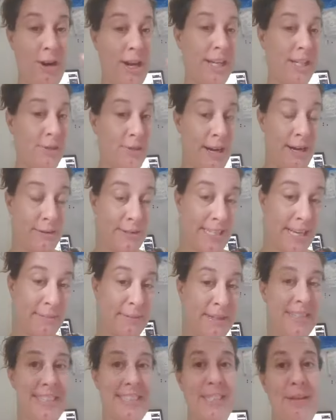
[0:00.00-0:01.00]
so I was able to
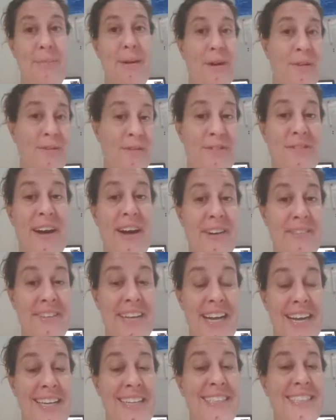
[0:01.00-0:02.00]
disappear for 5
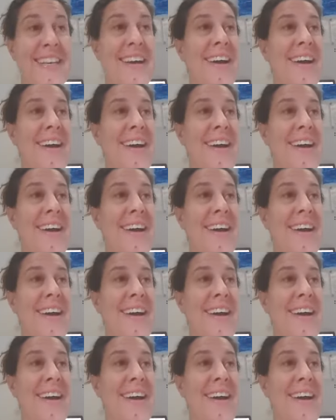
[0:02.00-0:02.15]
days,